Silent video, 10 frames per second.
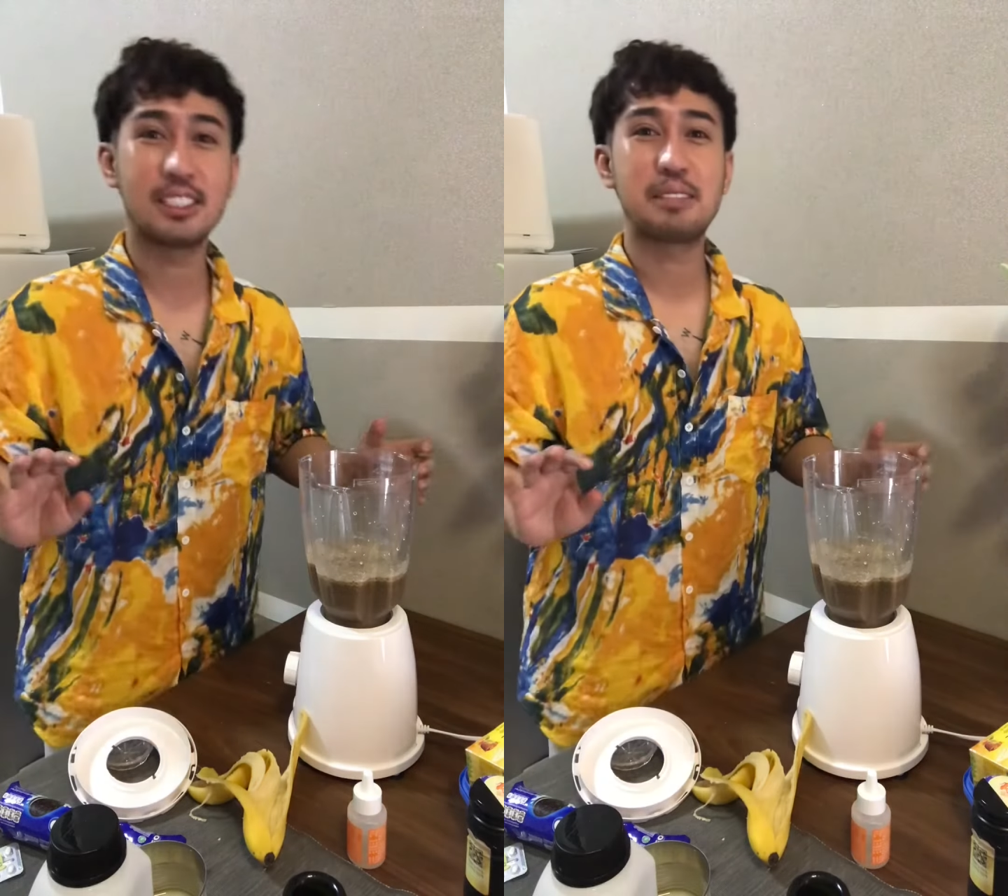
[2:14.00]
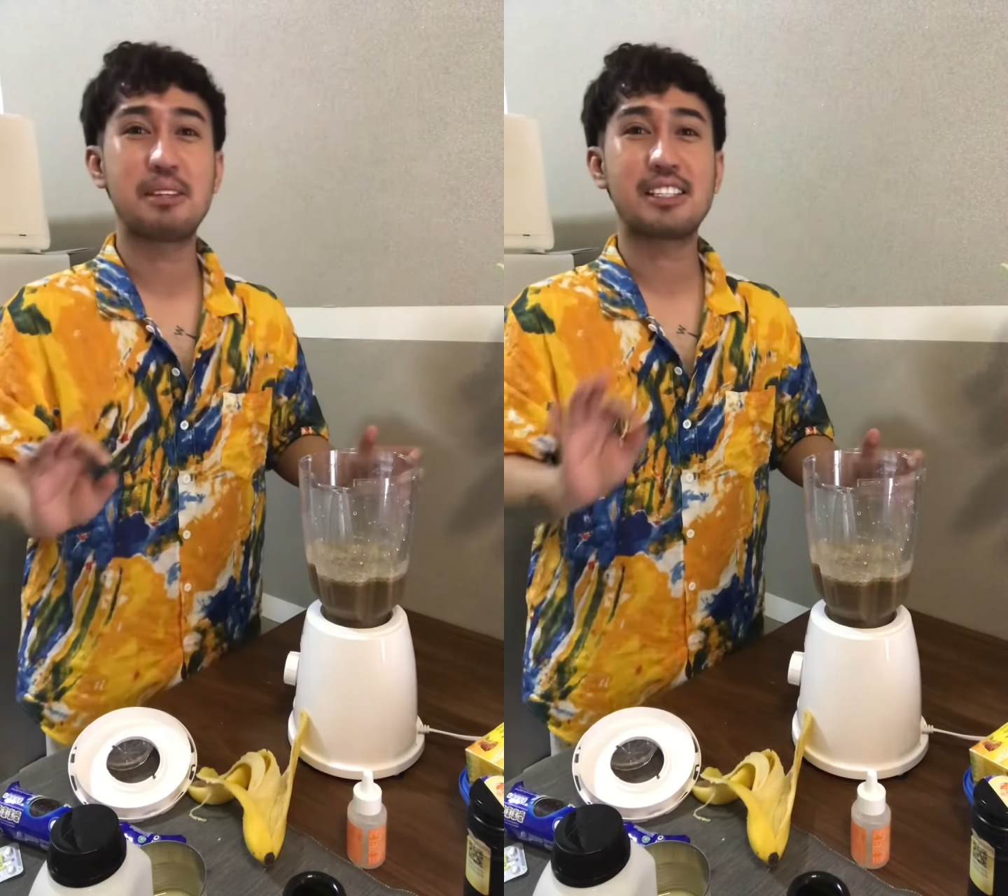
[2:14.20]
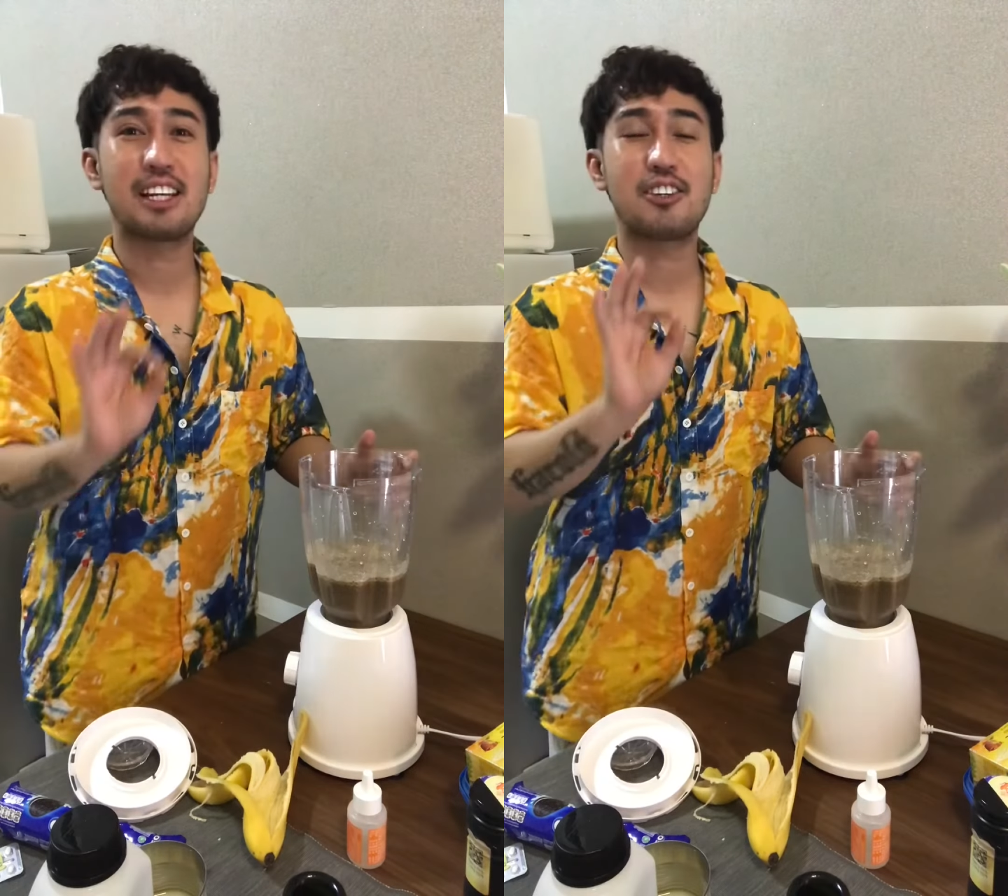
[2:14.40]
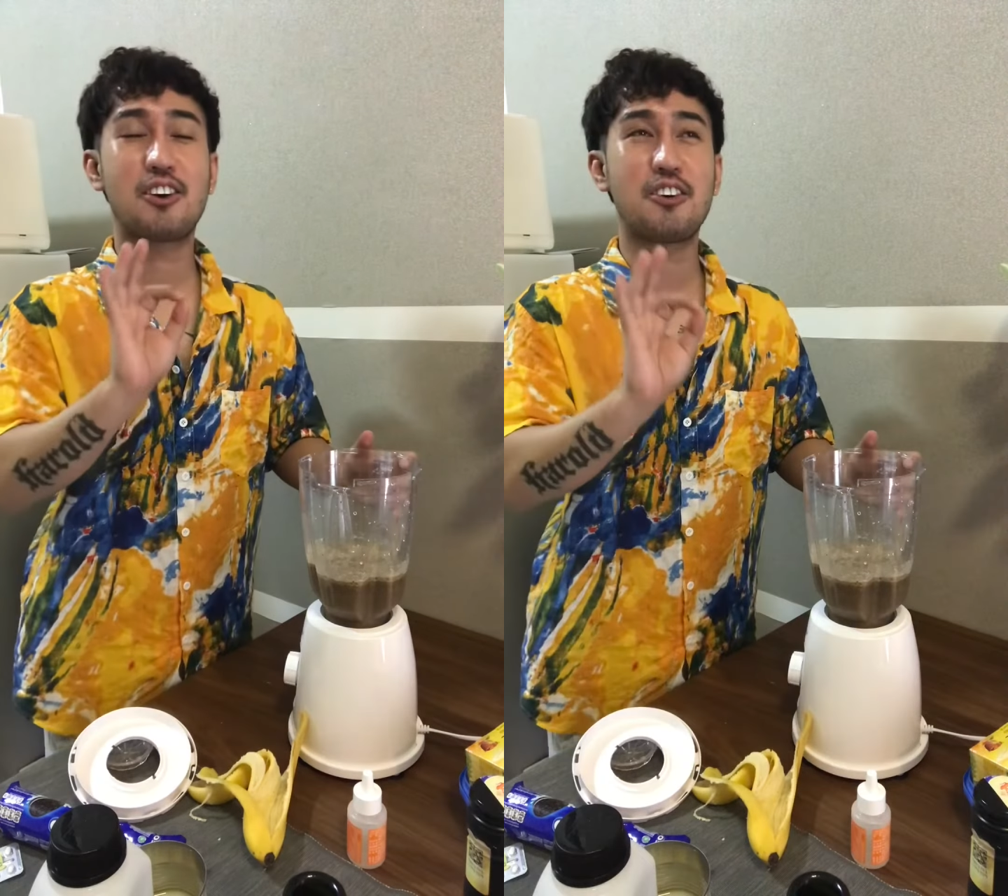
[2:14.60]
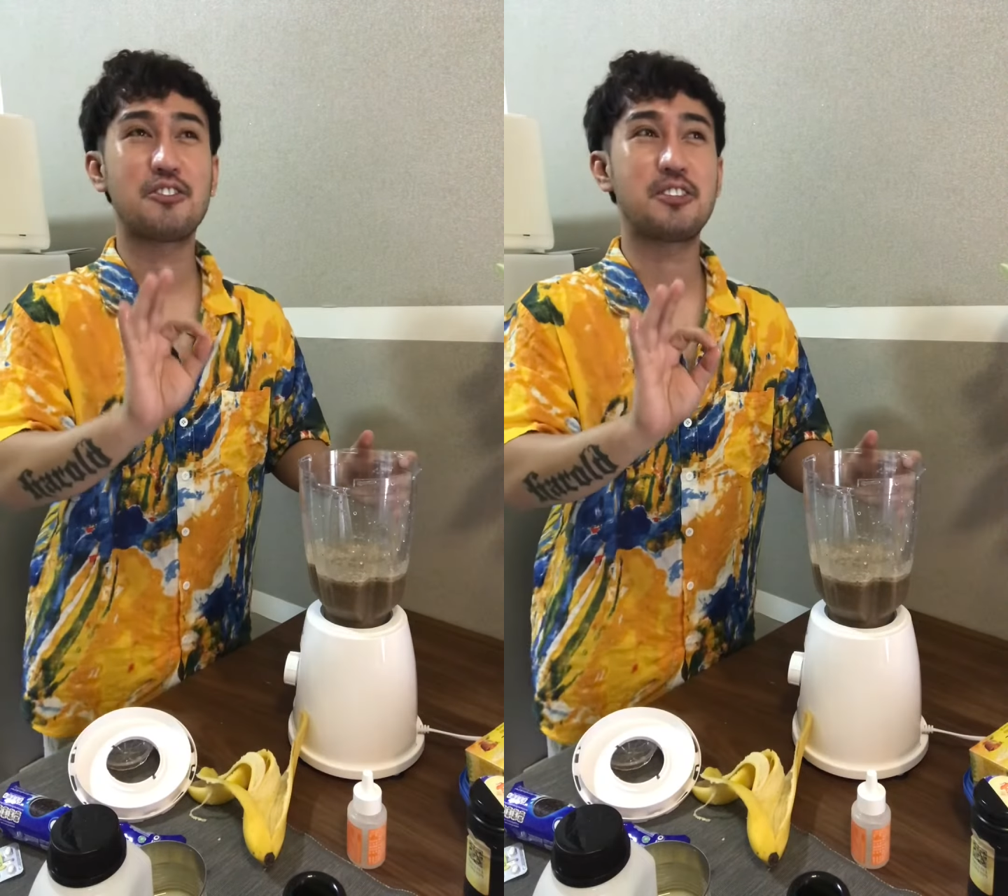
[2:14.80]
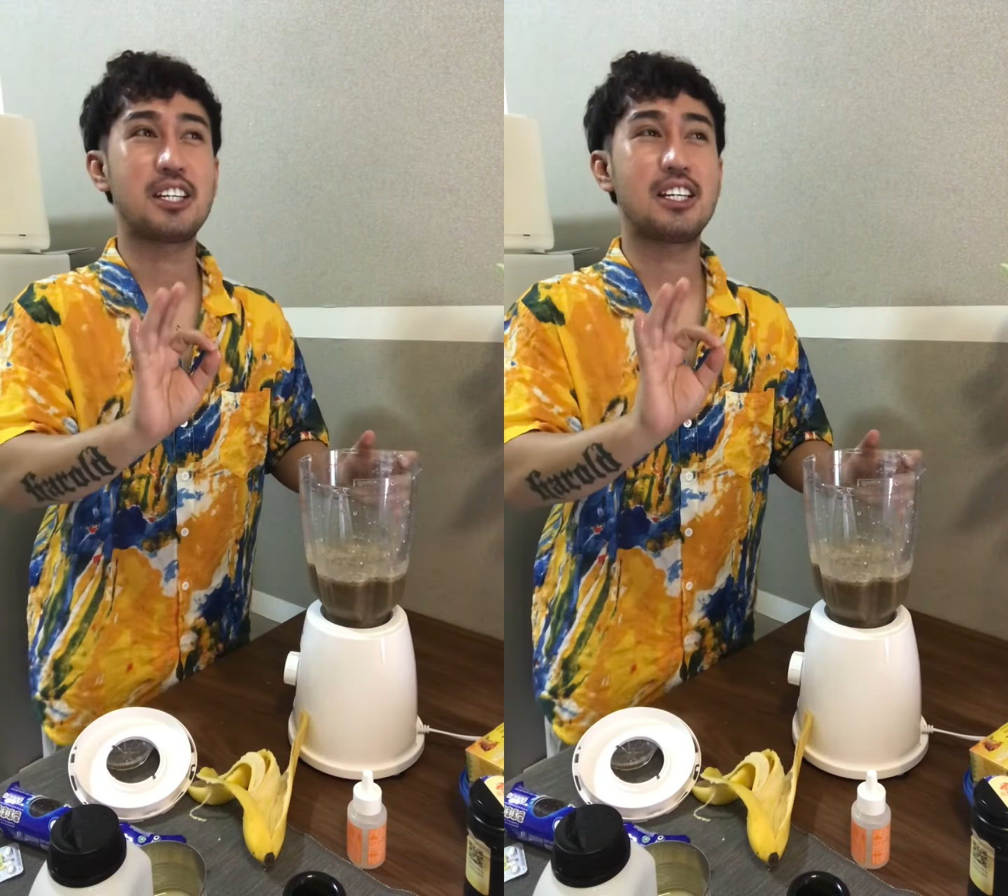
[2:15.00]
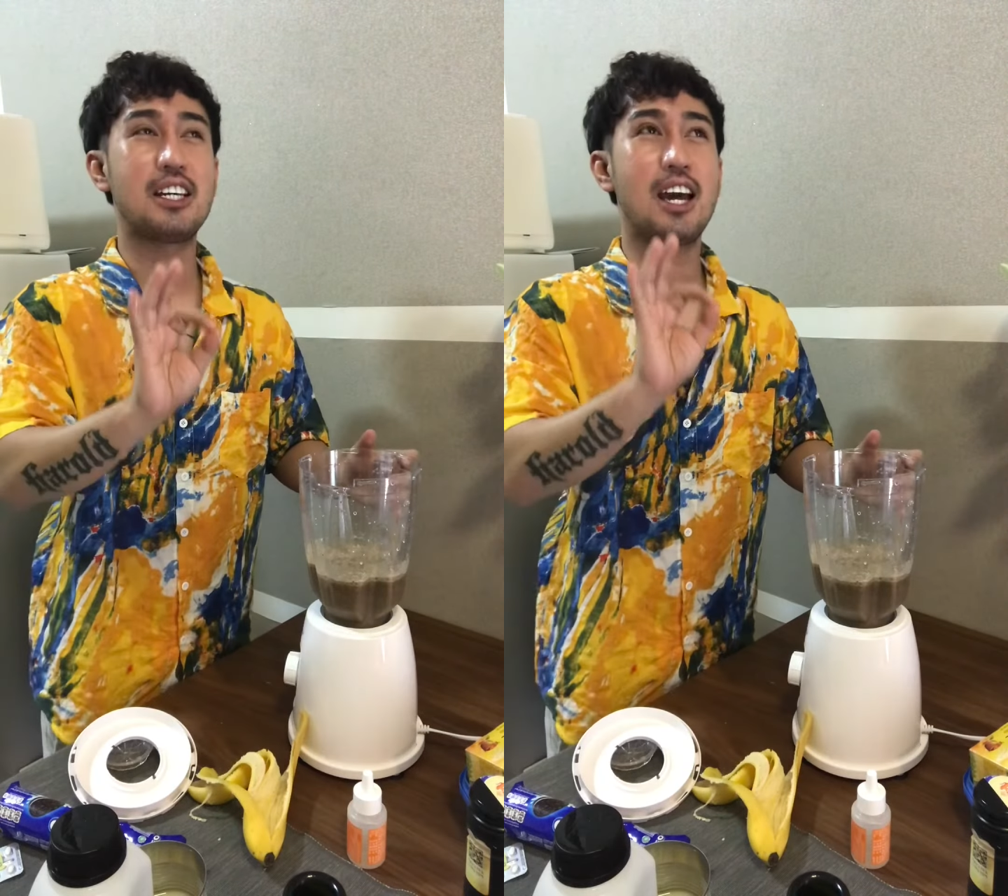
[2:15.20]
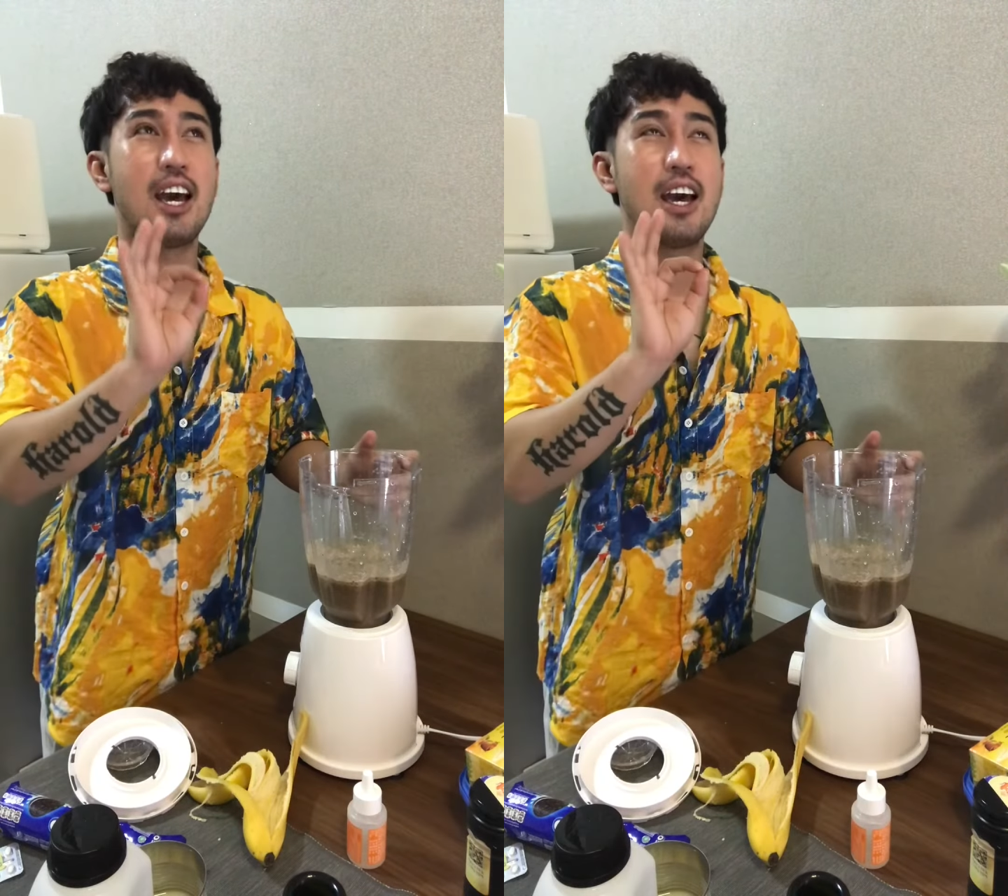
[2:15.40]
smells like coffee,